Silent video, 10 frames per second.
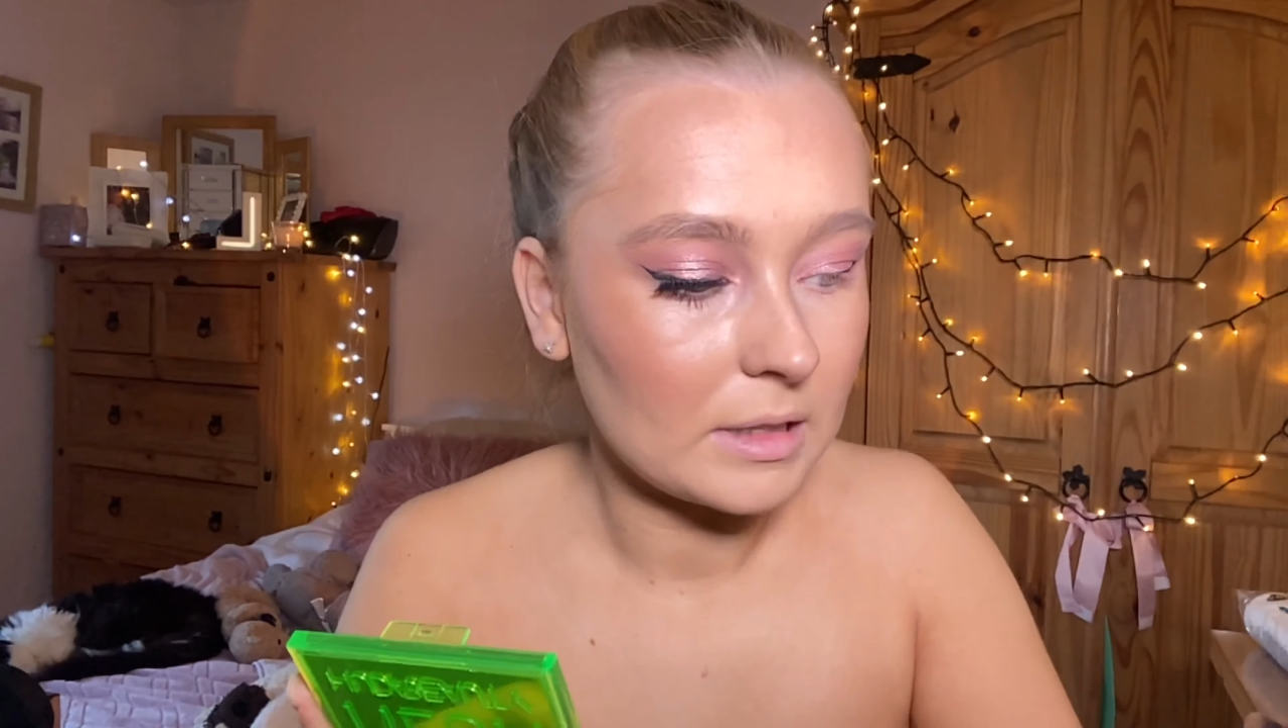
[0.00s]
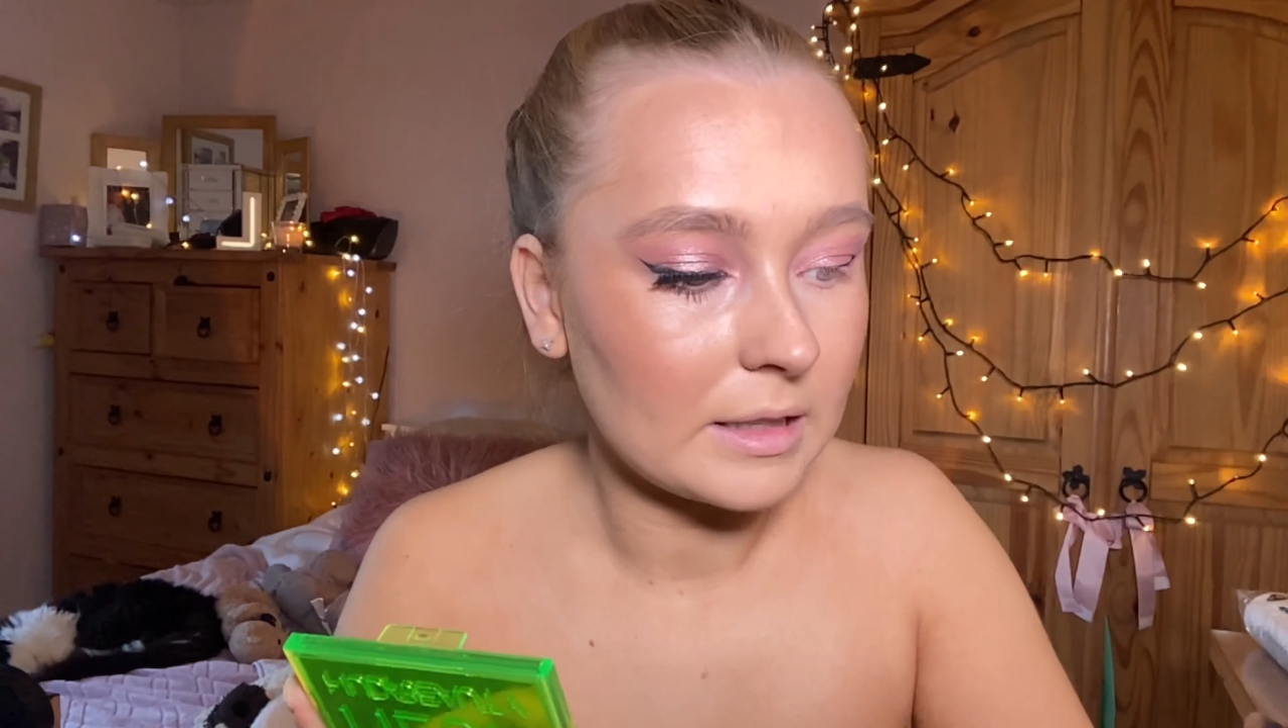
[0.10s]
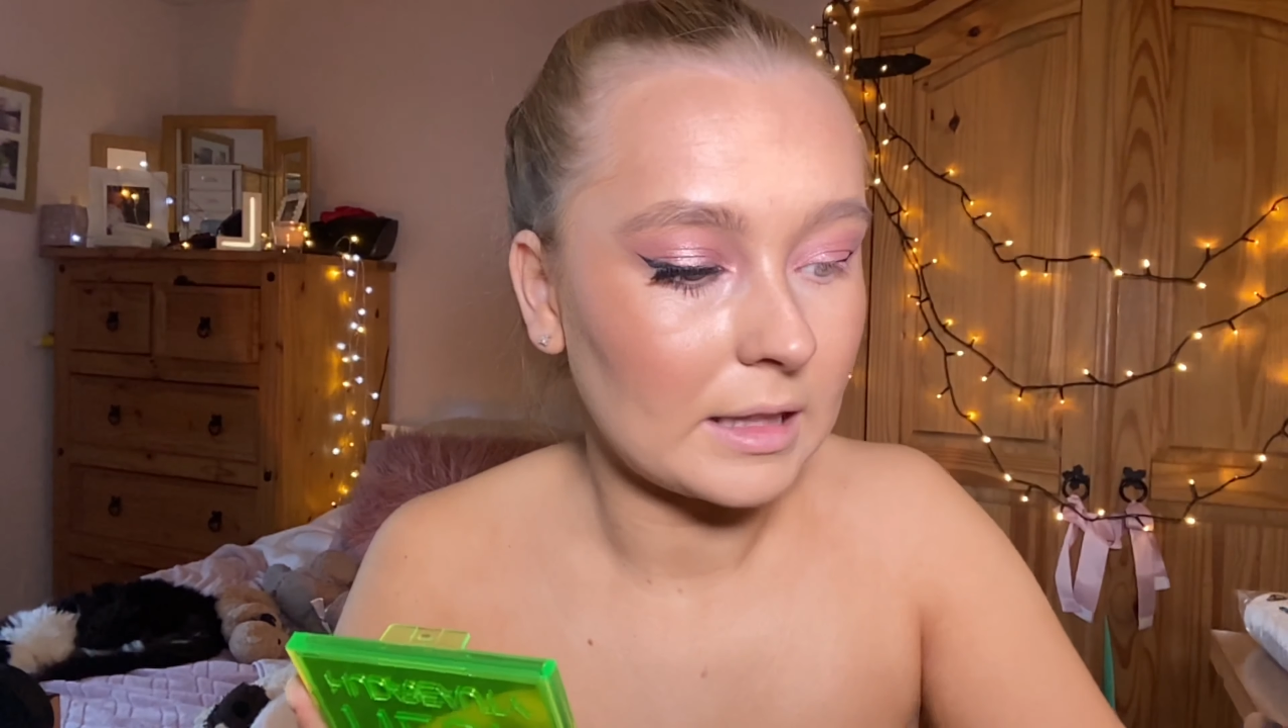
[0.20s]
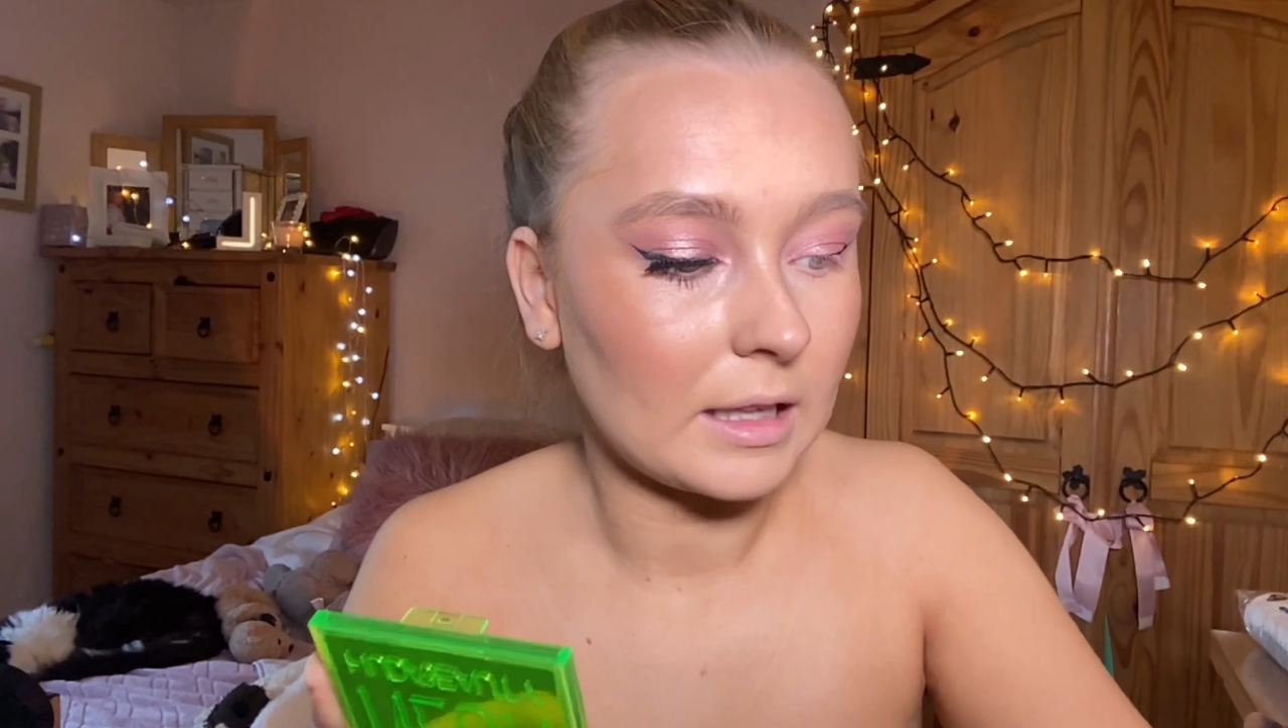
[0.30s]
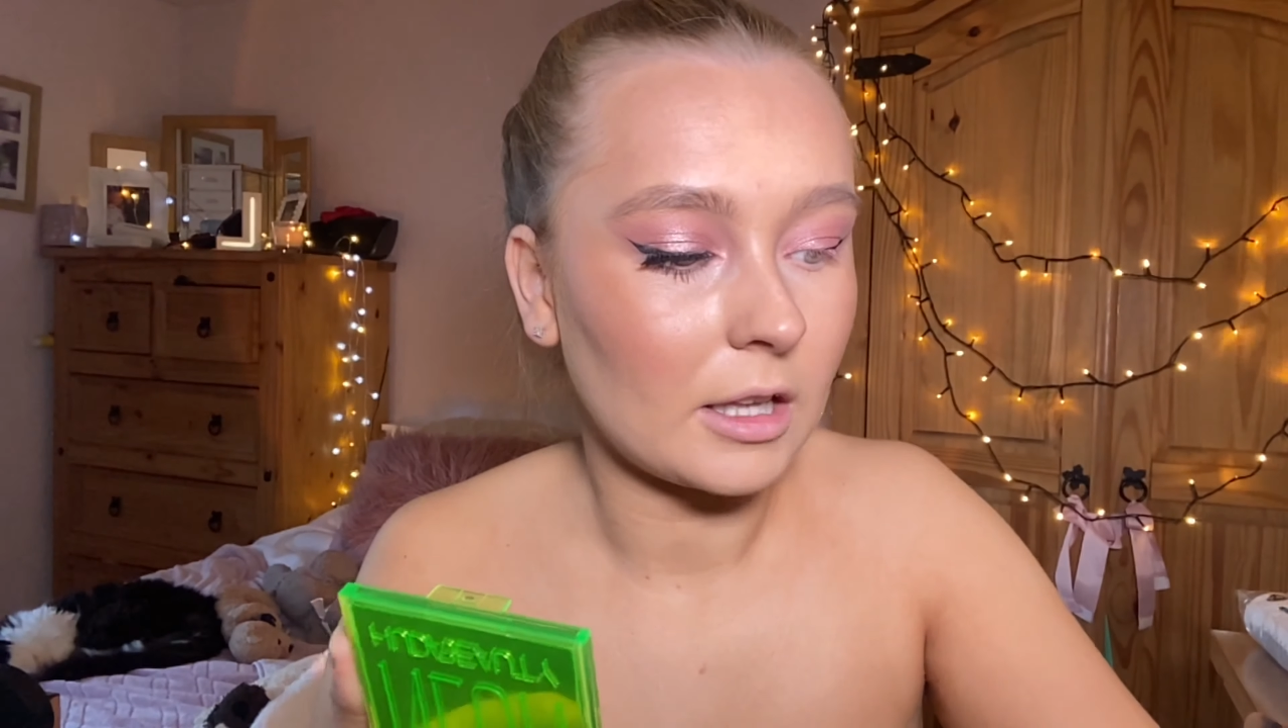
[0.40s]
and
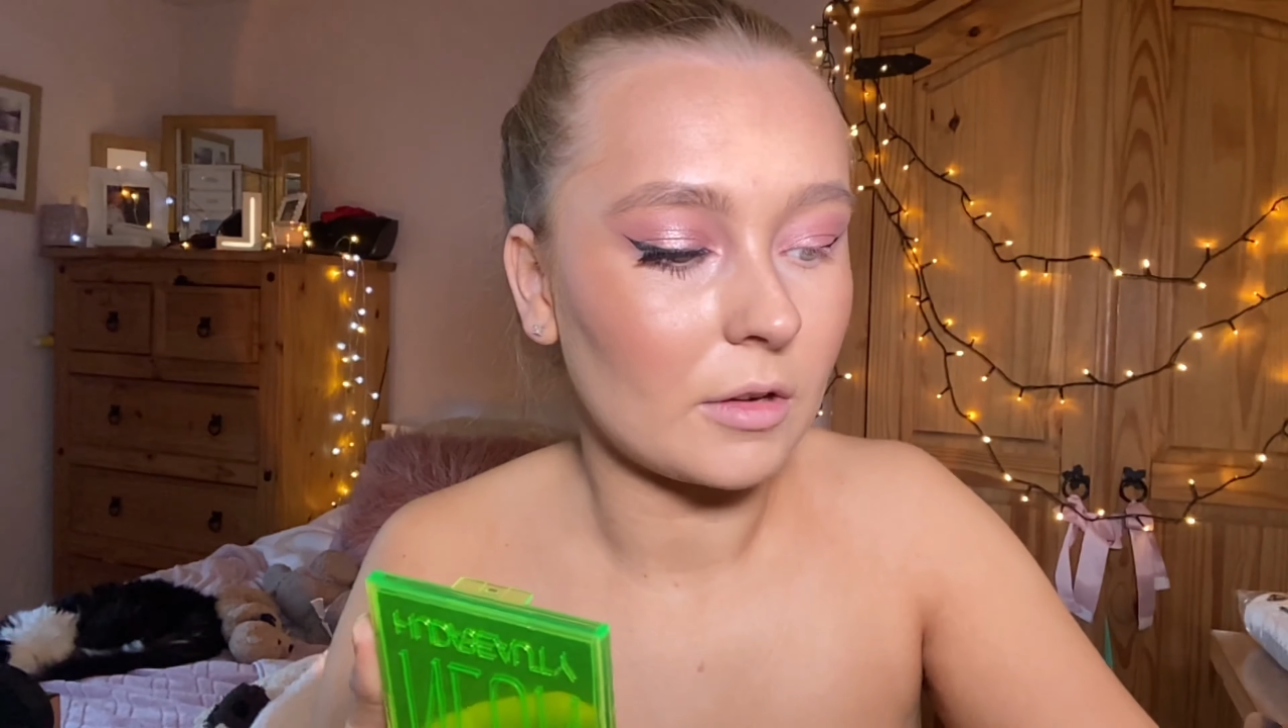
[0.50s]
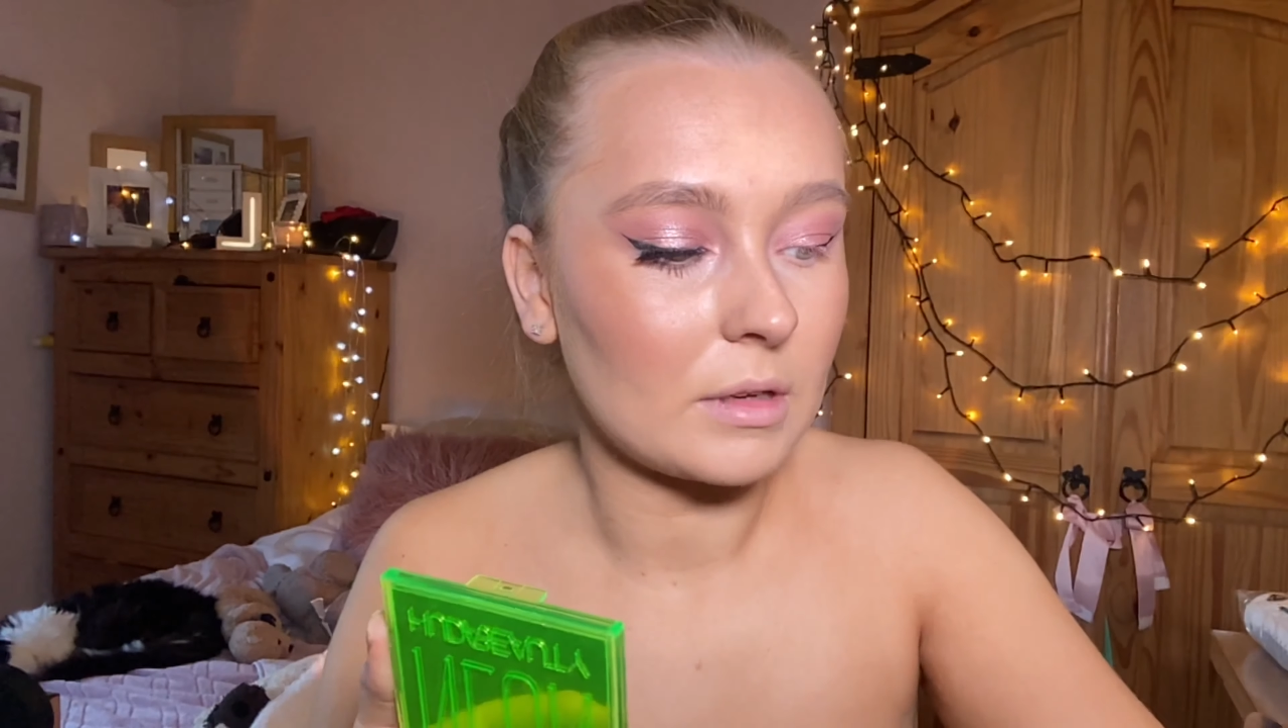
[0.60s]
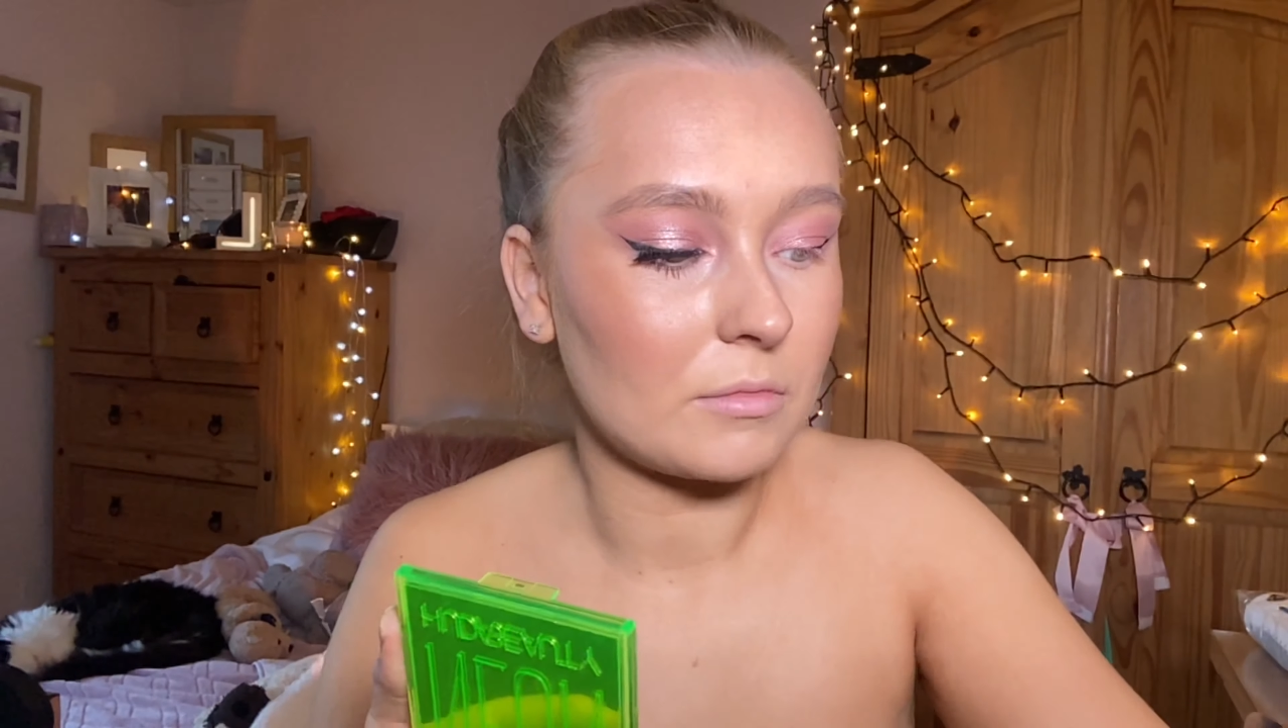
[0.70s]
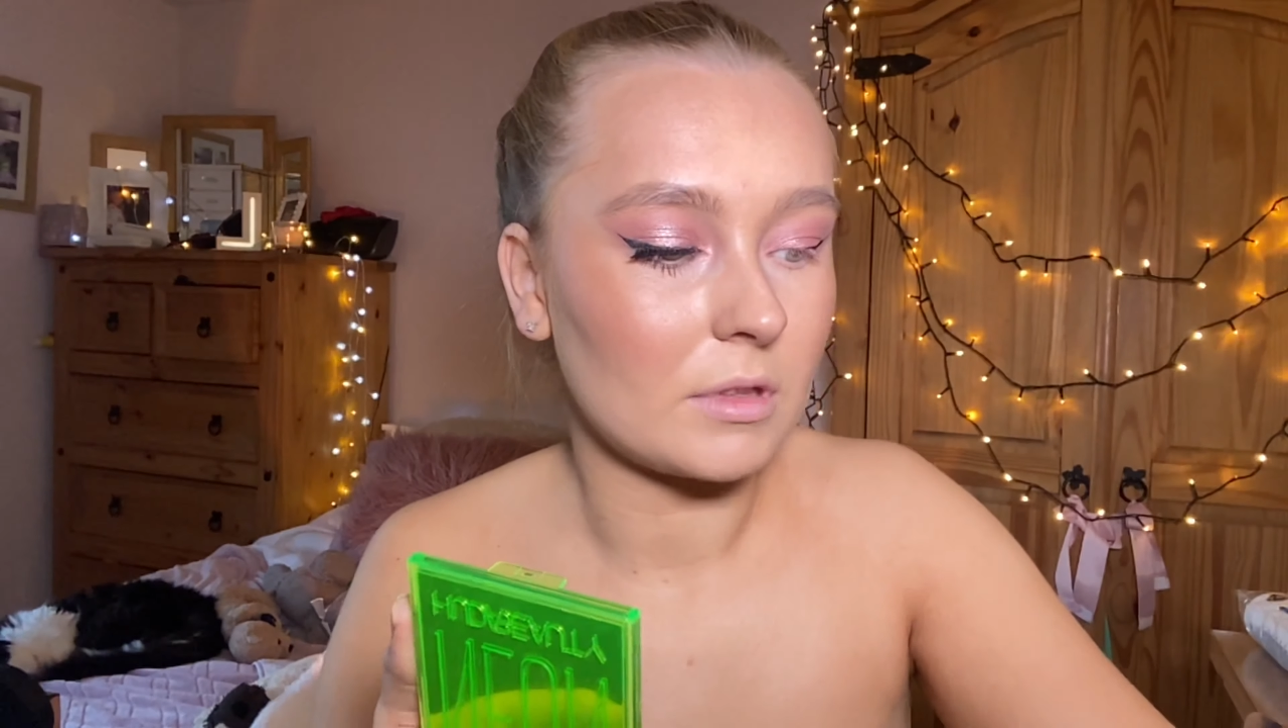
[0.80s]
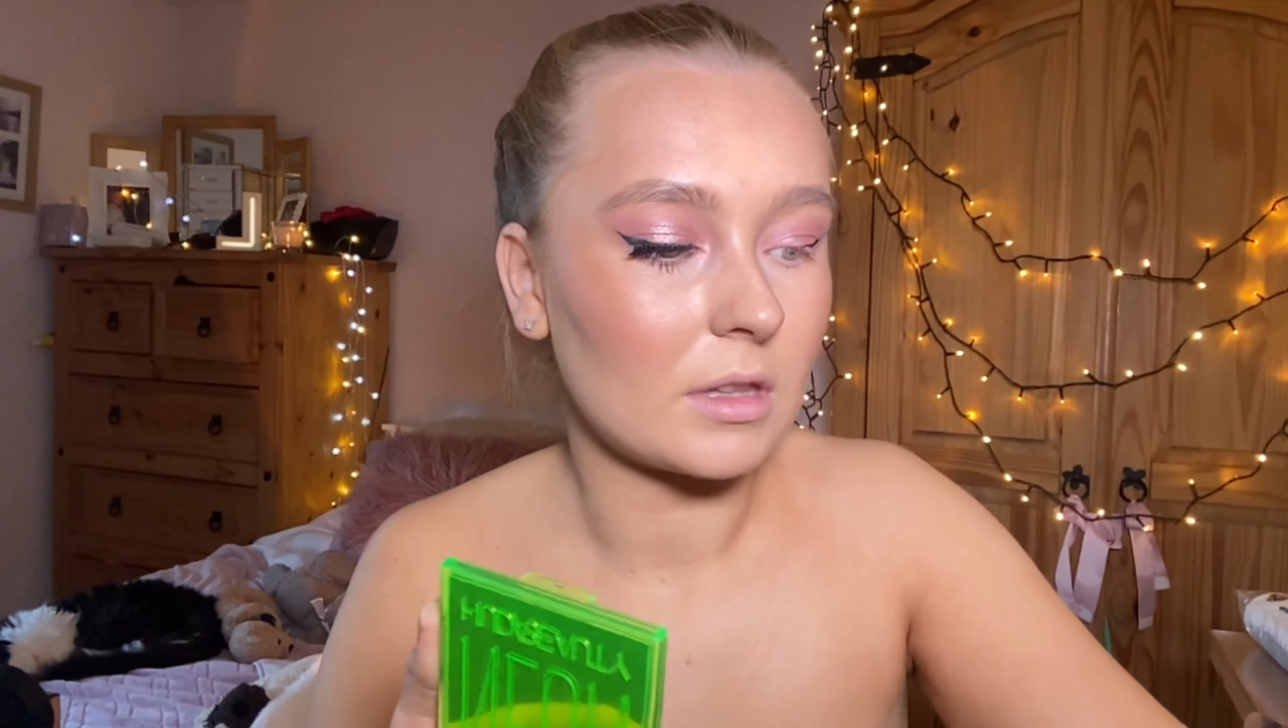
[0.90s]
then go in
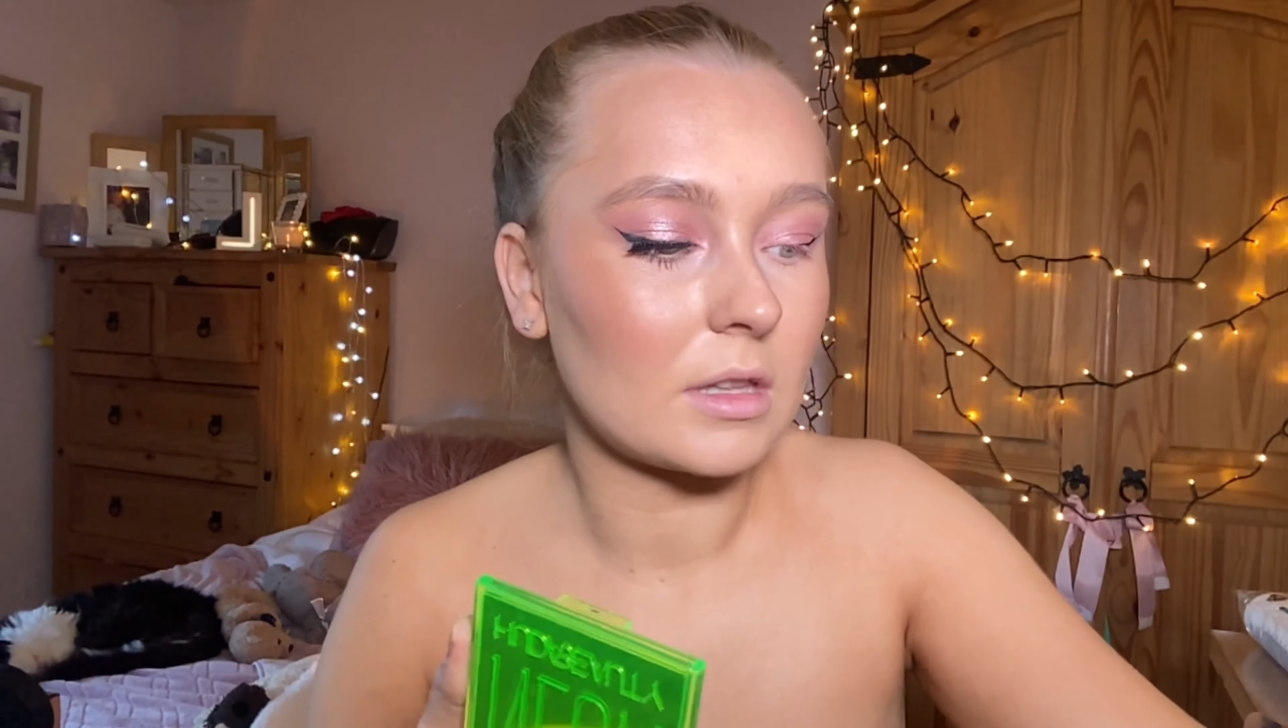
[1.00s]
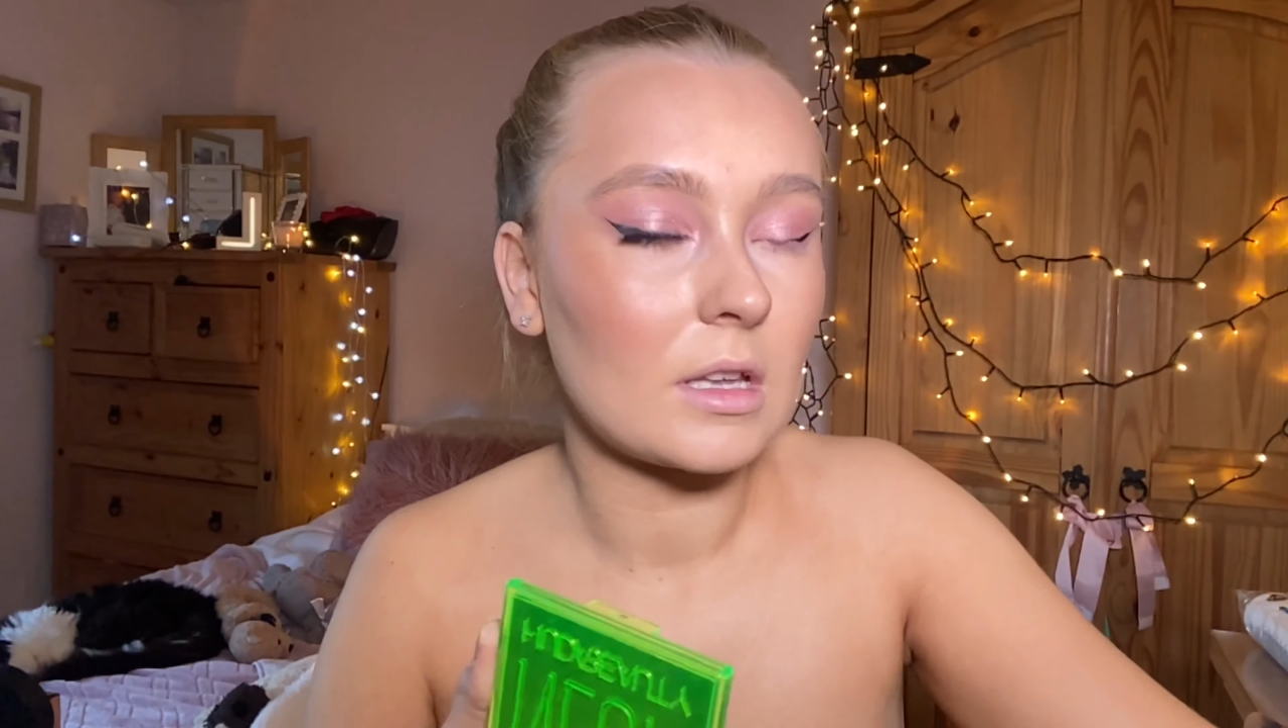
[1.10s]
with